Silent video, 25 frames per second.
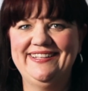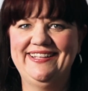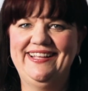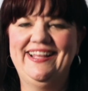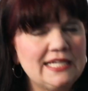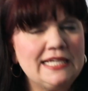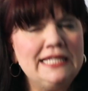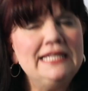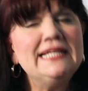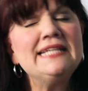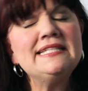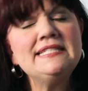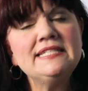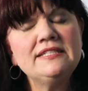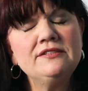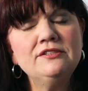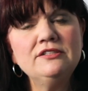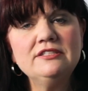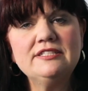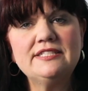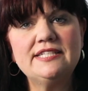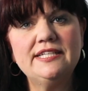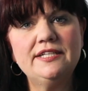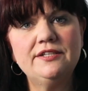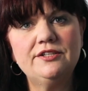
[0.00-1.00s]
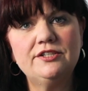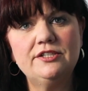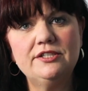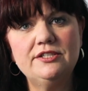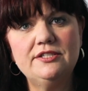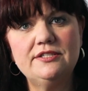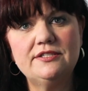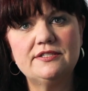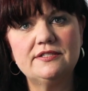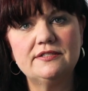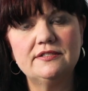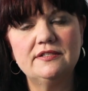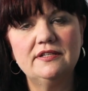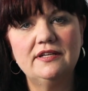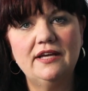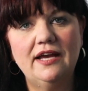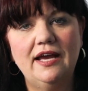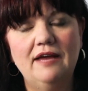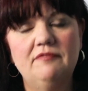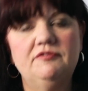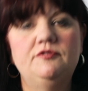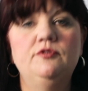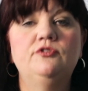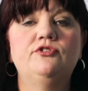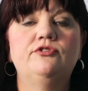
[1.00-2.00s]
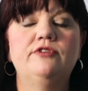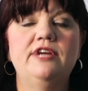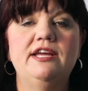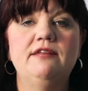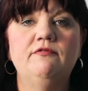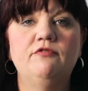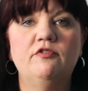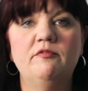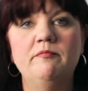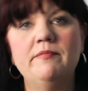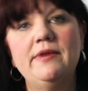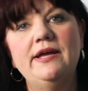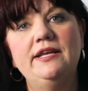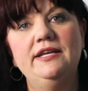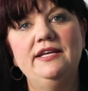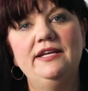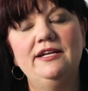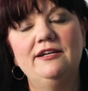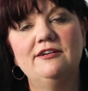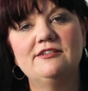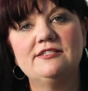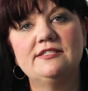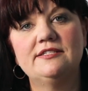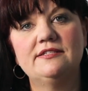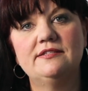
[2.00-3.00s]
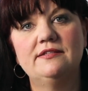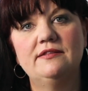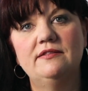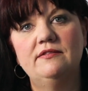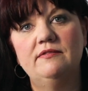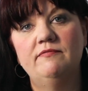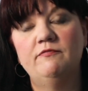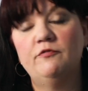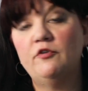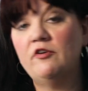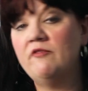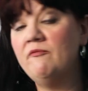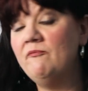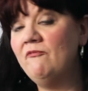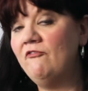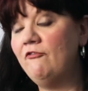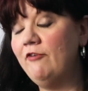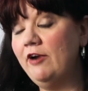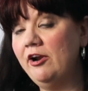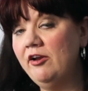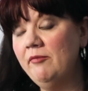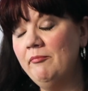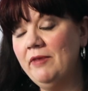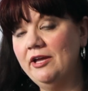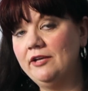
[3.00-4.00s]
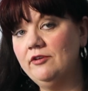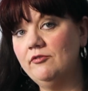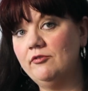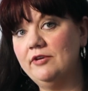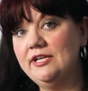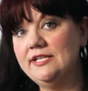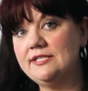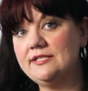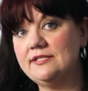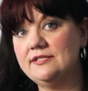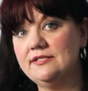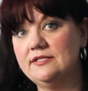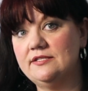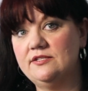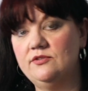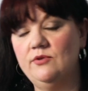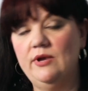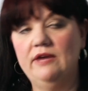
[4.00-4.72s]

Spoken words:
Classical singers have to train for many years, for very many reasons.